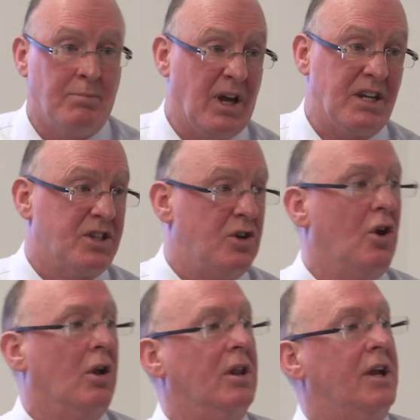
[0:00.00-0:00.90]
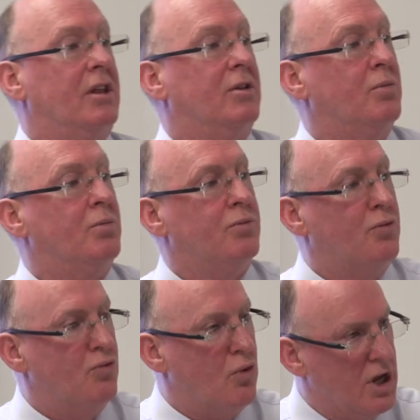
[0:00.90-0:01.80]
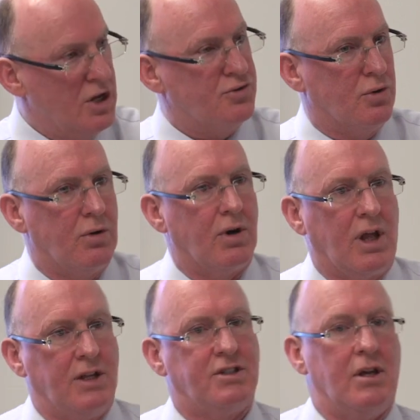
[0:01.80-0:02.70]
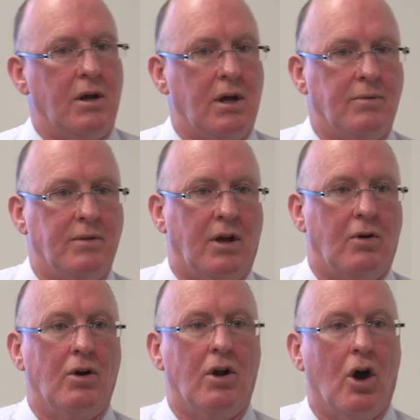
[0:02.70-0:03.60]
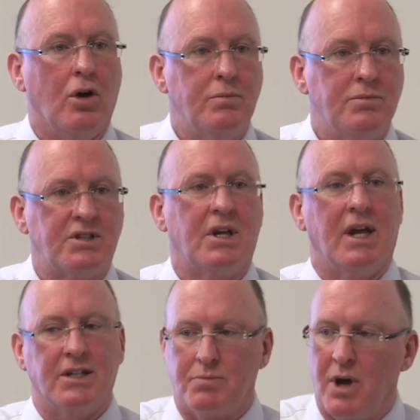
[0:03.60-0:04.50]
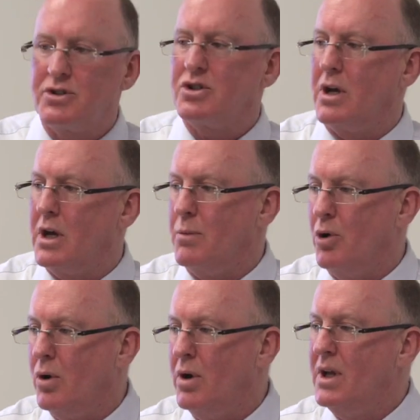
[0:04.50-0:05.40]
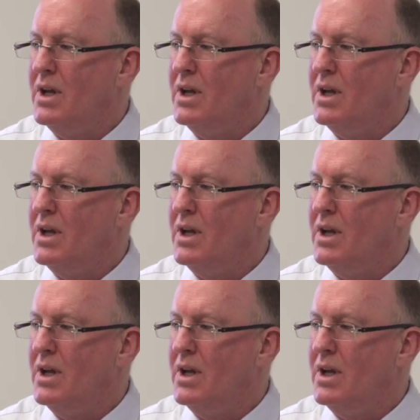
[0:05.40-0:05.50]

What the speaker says: Banks are not letting them redraw against their own homes as much anymore.